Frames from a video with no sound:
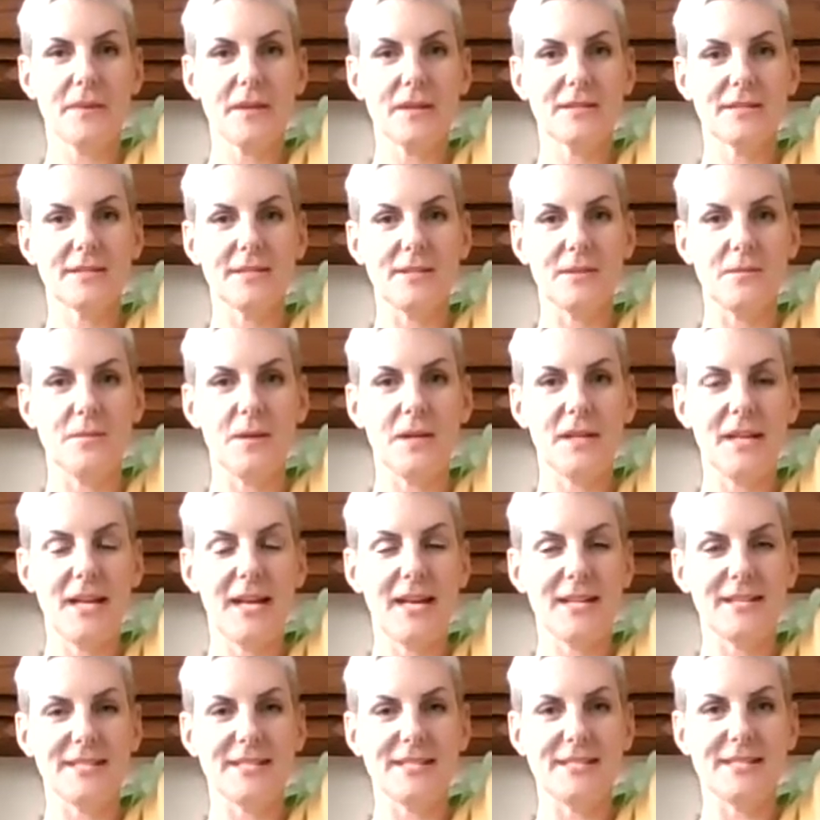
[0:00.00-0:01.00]
So one
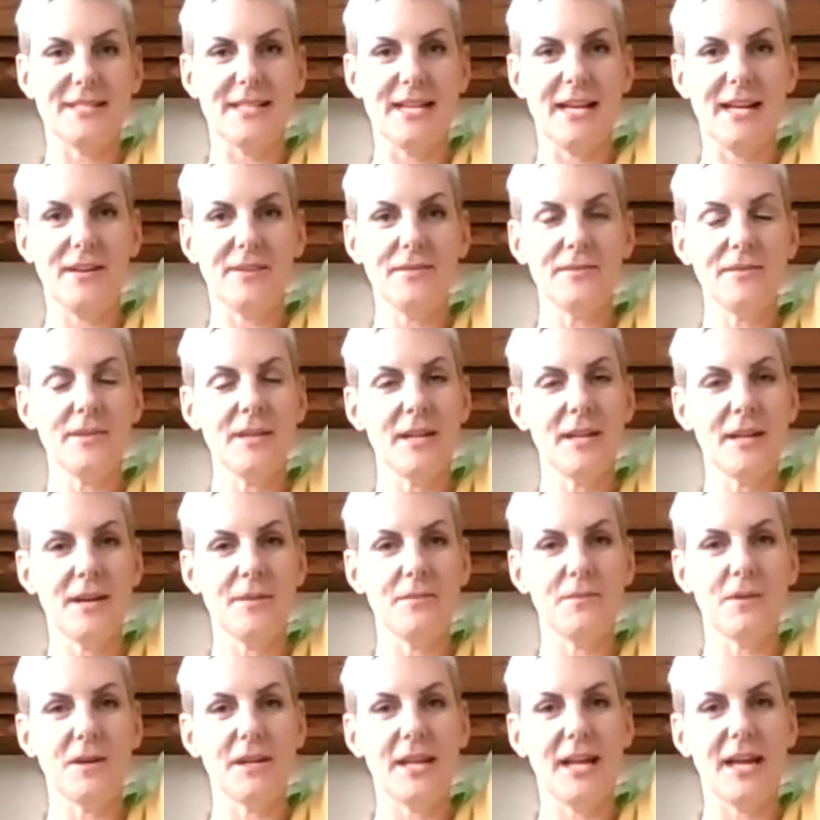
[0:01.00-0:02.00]
hand is down and
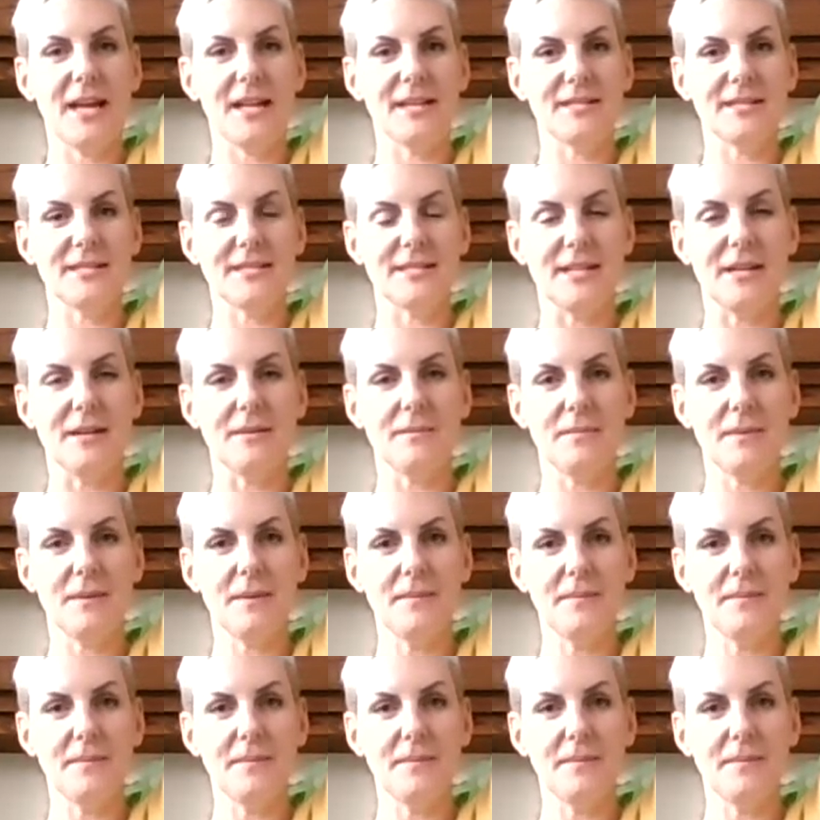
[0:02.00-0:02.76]
one hand is up.